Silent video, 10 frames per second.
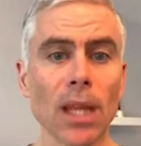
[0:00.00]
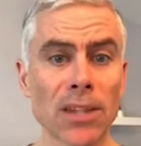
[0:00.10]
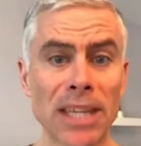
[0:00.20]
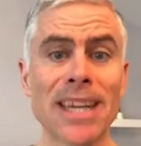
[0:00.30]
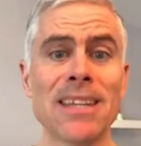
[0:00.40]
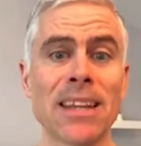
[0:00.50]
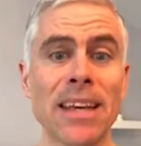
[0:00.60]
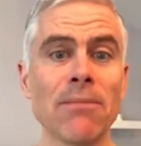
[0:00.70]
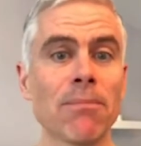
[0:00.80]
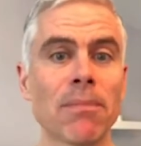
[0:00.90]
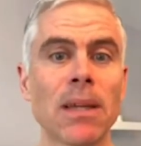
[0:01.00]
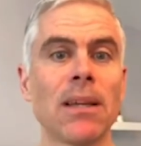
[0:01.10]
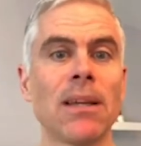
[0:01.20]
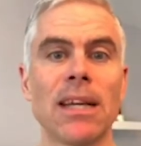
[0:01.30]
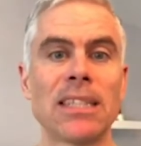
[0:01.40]
The key thing
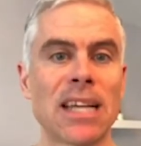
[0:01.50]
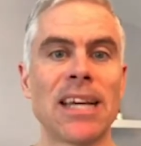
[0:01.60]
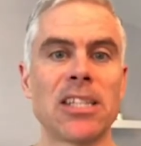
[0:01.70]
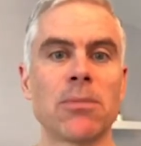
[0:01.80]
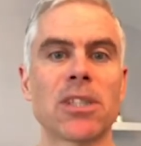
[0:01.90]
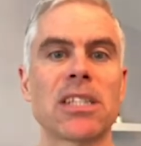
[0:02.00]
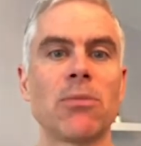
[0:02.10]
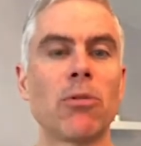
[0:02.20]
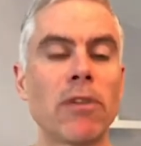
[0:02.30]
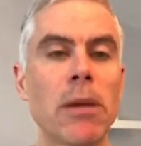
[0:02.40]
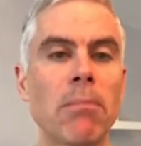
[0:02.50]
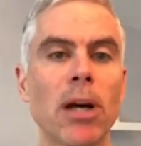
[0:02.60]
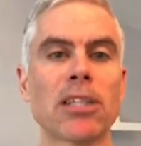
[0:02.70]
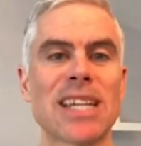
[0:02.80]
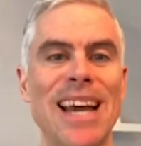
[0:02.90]
is that HMRC will reimburse